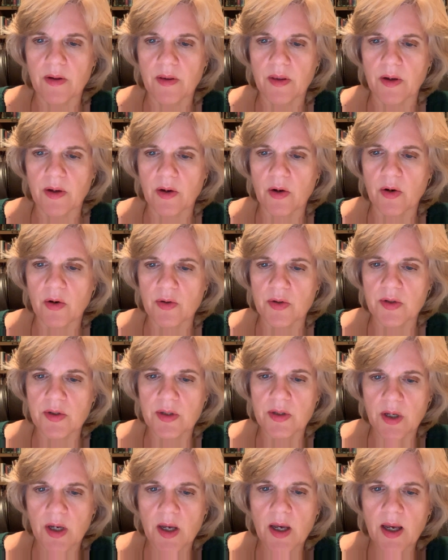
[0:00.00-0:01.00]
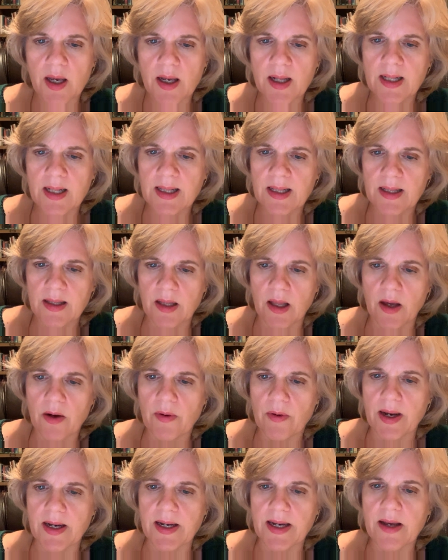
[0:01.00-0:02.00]
the curse. All
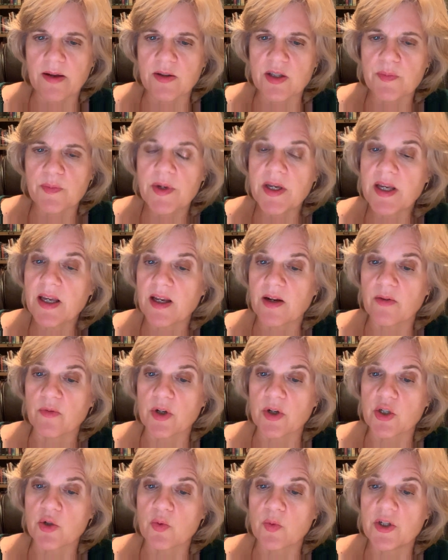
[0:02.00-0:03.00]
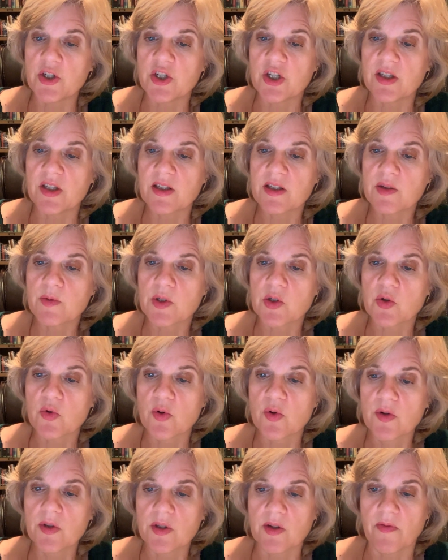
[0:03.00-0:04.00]
right, now speaking of which, when Jesus was
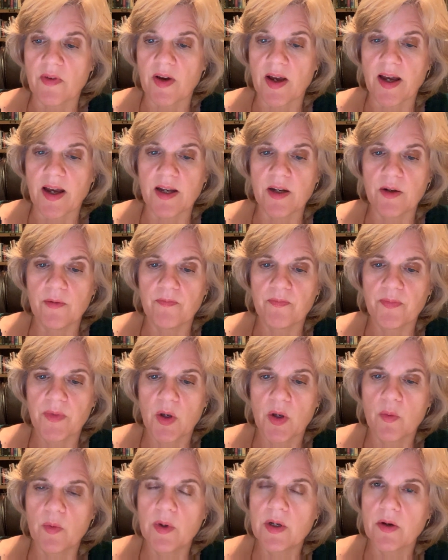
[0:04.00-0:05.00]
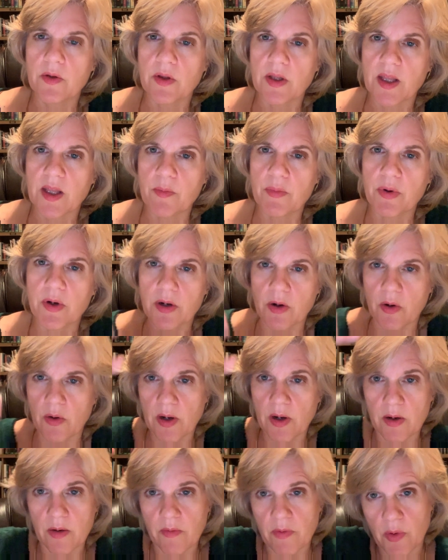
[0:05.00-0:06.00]
crucified, we know that they put a
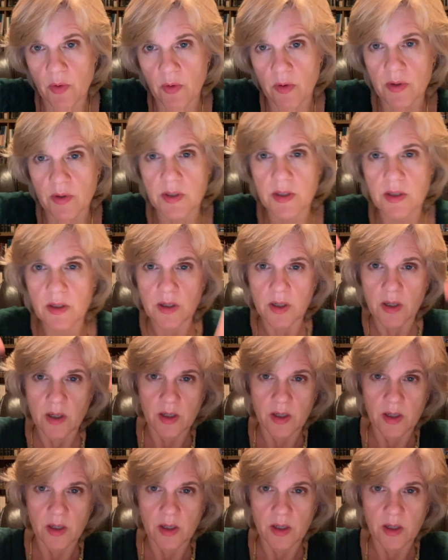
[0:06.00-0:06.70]
crown of thorns.